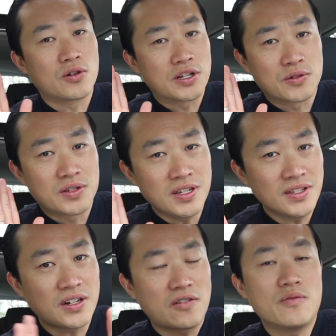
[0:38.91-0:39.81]
Okay, so
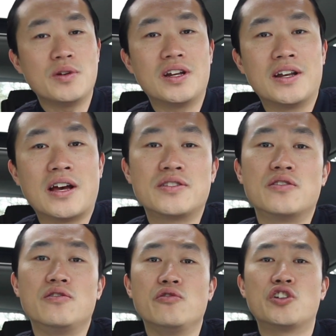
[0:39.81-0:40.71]
since the government announced
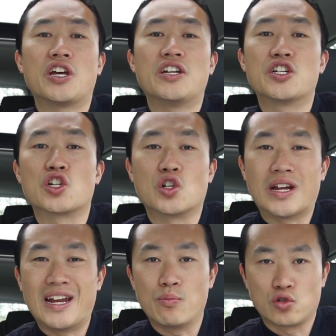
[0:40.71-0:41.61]
their new changes on
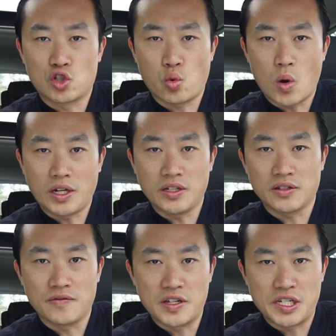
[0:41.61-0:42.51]
April
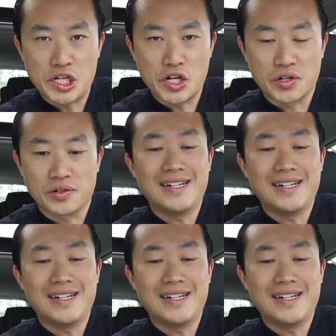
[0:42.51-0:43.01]
twentieth of this year,